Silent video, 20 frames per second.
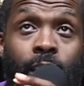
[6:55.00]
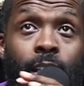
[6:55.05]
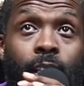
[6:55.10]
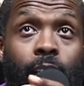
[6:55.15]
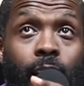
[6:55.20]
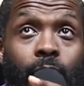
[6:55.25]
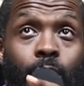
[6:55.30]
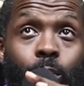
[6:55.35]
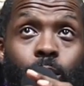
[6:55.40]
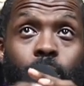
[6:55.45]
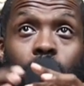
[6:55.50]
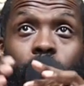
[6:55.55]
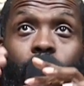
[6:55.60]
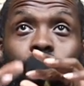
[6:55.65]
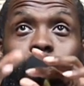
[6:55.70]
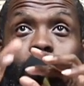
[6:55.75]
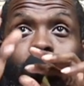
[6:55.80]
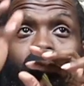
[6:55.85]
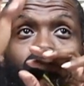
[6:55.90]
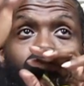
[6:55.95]
as we
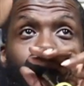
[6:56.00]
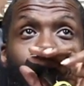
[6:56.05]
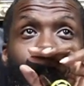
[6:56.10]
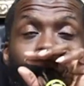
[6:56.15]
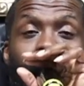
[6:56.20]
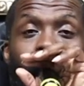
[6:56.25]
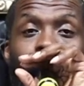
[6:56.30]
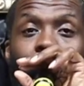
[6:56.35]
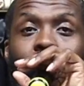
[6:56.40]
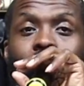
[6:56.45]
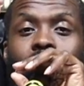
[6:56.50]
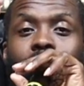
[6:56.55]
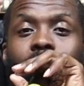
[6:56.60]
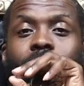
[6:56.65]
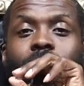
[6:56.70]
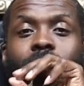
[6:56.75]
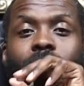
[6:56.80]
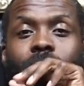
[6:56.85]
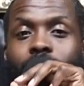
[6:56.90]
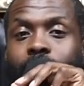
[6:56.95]
see, the Sabbath day
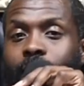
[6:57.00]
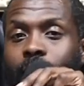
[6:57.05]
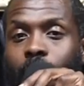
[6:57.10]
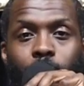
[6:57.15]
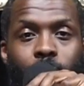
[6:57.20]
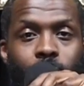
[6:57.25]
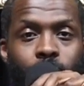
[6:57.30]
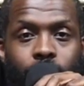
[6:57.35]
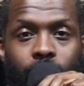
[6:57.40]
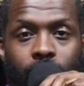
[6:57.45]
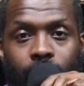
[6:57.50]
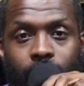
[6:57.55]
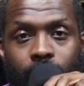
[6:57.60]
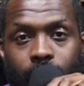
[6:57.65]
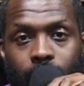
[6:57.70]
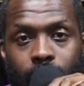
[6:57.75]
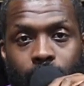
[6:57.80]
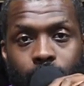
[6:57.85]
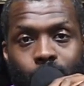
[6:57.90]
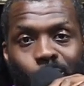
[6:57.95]
is the seventh day.
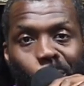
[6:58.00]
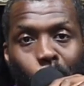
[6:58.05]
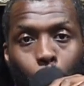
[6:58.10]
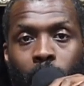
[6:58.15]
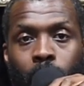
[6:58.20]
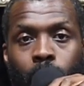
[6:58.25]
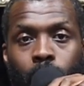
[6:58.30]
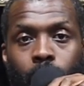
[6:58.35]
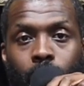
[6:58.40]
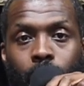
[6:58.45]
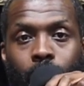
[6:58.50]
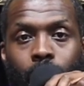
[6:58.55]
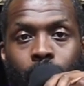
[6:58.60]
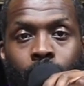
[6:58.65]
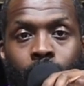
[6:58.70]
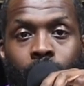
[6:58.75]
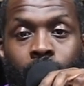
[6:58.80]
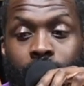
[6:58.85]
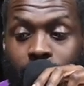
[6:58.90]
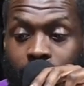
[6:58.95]

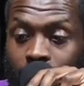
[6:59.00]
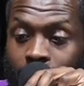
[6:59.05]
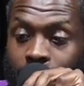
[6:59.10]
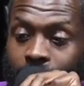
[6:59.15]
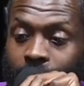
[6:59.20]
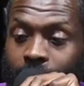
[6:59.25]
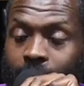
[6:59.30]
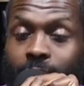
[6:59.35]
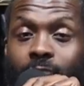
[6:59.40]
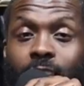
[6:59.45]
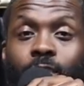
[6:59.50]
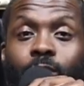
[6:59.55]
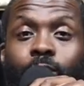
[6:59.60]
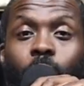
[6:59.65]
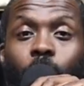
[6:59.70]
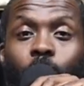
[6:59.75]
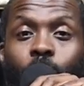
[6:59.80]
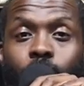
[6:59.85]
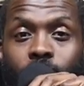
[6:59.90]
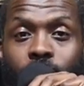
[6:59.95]
Sunday is the
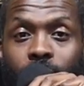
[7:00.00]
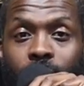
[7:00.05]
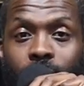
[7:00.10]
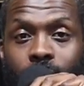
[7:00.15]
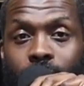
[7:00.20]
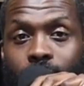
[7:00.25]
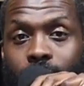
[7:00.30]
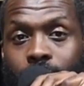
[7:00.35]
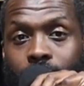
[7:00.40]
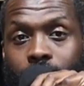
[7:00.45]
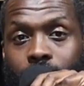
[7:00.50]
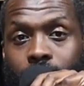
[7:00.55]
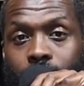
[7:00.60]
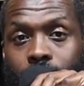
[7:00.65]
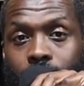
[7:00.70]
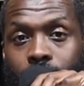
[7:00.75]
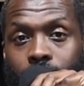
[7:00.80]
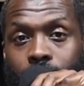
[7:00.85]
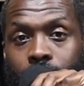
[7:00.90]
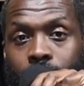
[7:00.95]
first day.
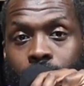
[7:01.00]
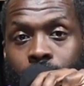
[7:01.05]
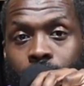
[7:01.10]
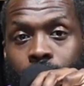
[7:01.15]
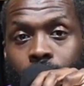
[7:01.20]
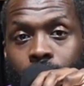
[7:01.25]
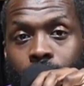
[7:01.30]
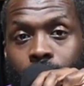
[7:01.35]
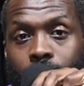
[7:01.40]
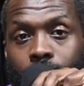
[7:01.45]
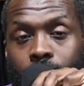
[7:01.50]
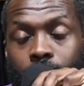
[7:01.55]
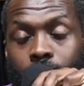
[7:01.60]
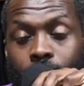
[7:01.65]
There's